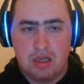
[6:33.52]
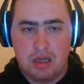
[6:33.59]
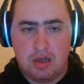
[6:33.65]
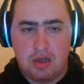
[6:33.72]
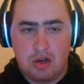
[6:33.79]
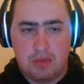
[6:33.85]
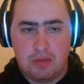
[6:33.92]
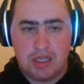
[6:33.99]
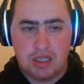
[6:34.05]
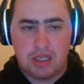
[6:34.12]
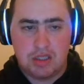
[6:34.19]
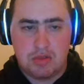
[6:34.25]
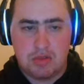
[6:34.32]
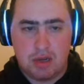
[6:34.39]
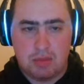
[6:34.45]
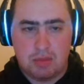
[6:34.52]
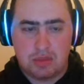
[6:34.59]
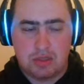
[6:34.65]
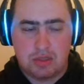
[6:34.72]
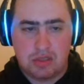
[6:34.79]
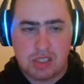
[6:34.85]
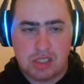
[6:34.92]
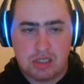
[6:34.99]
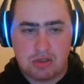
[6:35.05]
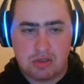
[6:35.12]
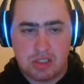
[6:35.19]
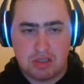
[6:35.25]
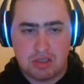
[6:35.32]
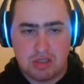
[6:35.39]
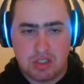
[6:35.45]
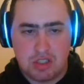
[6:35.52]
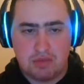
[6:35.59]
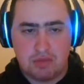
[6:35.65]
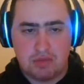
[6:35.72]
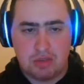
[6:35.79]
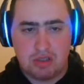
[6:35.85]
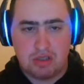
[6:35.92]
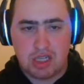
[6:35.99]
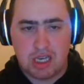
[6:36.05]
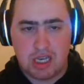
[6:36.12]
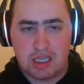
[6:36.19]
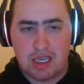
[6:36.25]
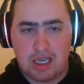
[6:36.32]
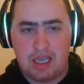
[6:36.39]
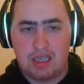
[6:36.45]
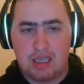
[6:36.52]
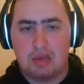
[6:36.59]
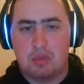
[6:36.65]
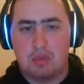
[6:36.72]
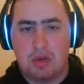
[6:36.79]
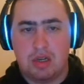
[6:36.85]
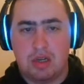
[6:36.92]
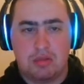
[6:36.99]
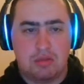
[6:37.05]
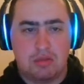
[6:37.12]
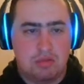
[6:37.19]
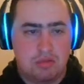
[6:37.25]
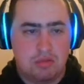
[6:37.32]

All because you were able to still shift through your deck and get 1